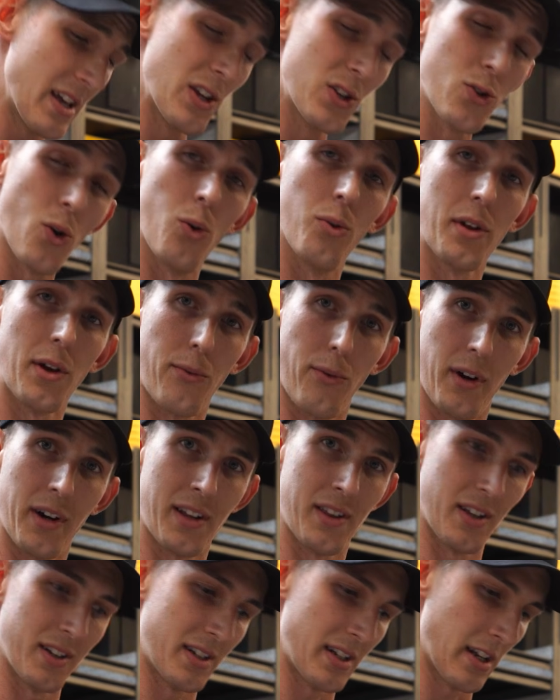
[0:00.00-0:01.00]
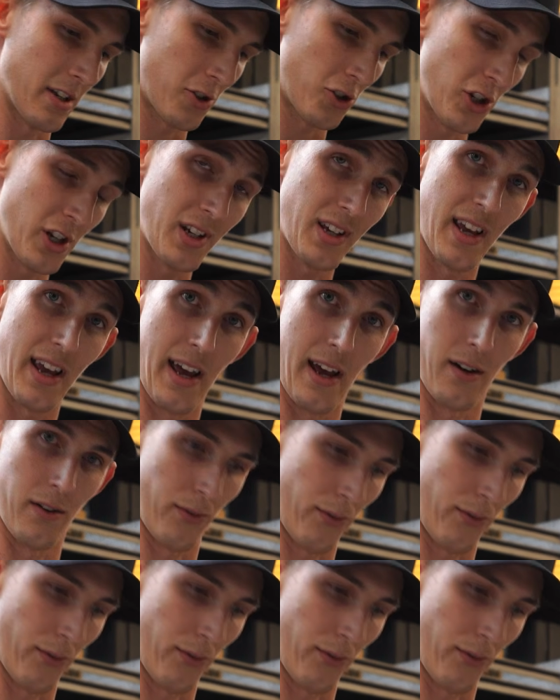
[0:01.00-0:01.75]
is only running the DSG can.